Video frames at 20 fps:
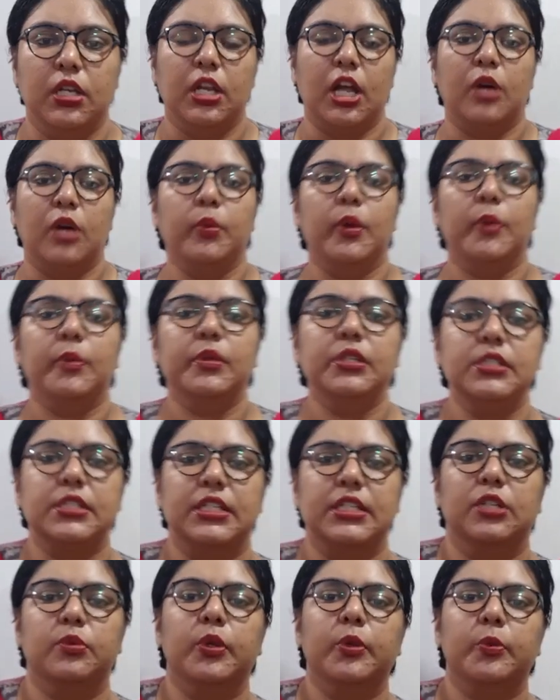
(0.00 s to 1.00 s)
Now we will
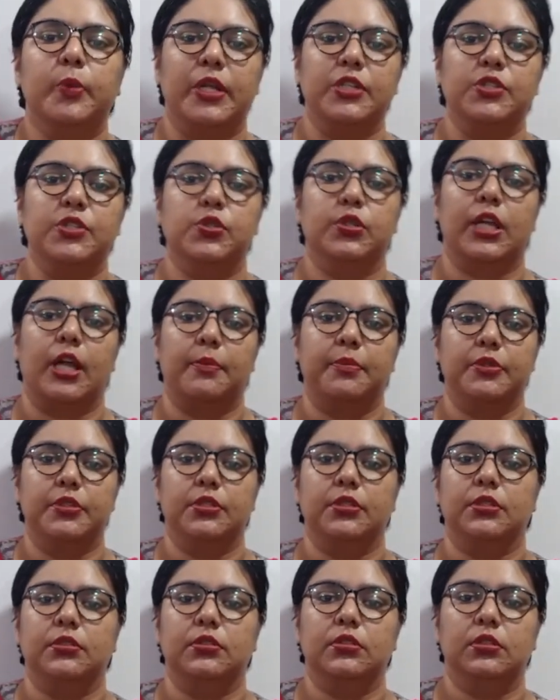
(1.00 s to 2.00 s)
deal with venture
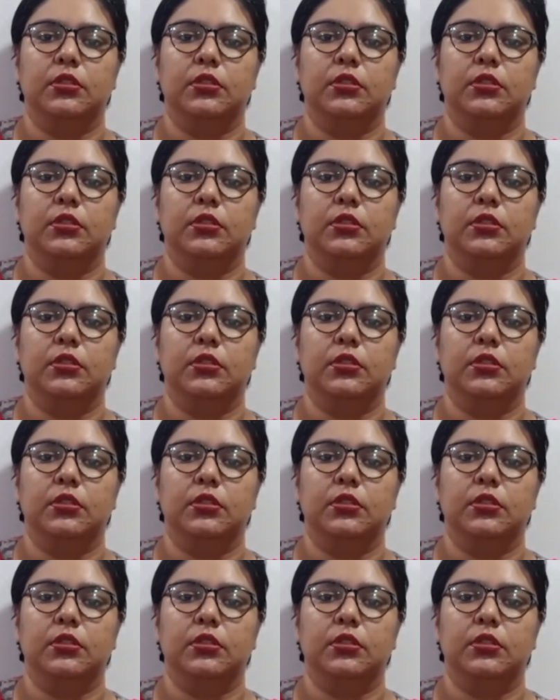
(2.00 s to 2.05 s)
capital.